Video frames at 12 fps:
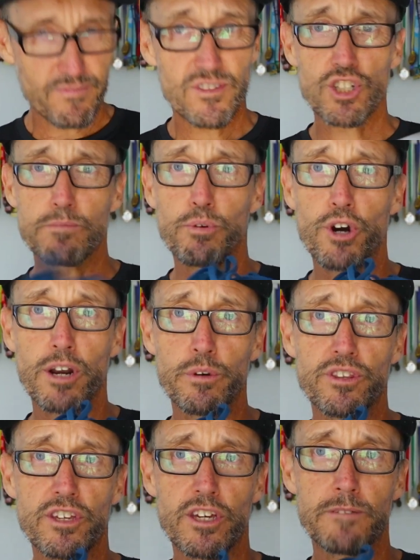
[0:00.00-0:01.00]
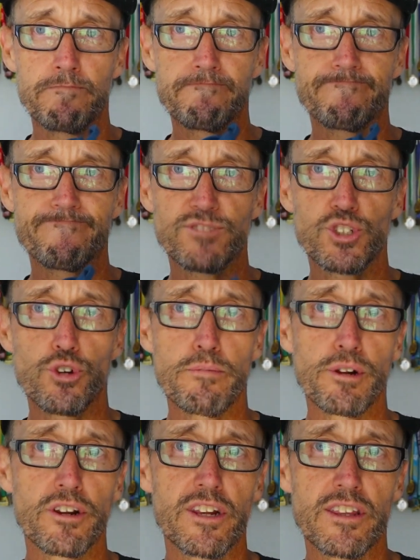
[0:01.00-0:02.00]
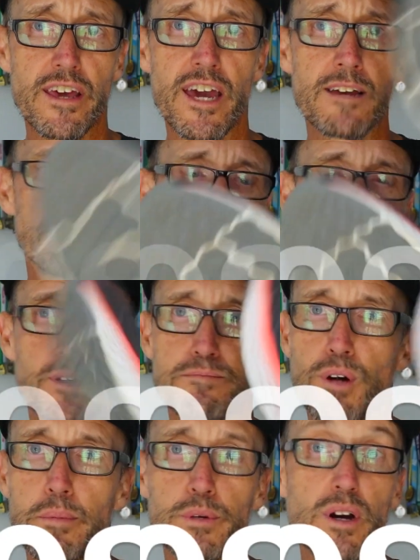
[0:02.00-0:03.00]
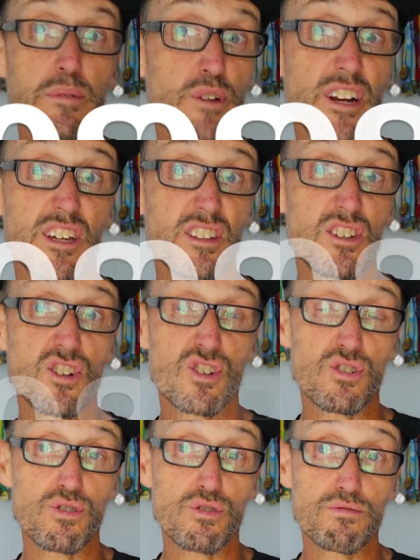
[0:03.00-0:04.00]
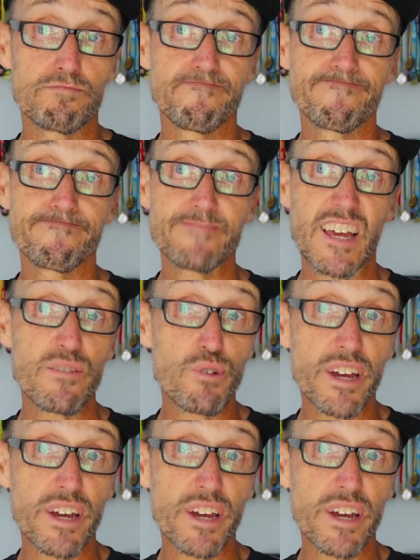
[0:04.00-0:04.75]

Disappointed with the durability there, but probably won't be running in this shoe ever